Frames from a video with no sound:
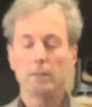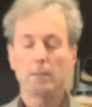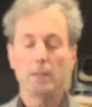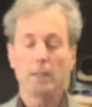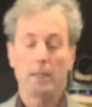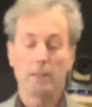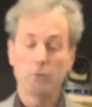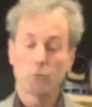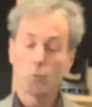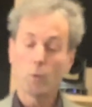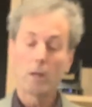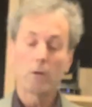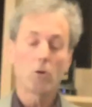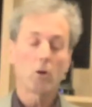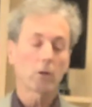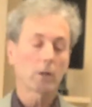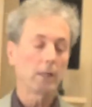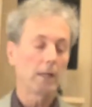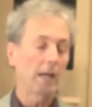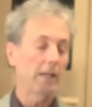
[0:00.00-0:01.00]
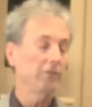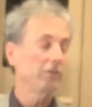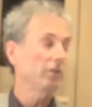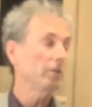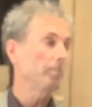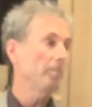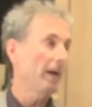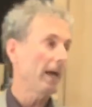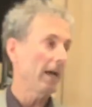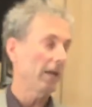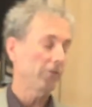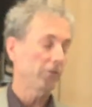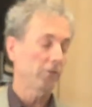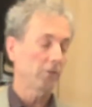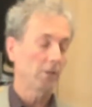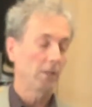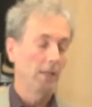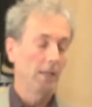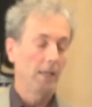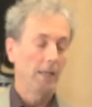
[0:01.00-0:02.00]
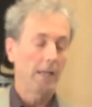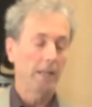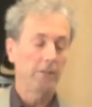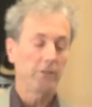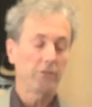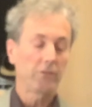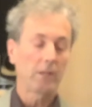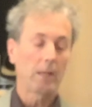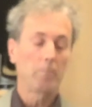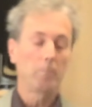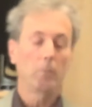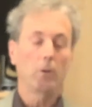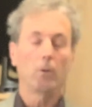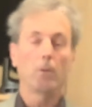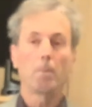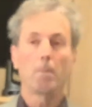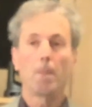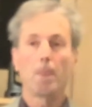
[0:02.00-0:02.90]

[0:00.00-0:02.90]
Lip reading: is well organized to mask and dissemble.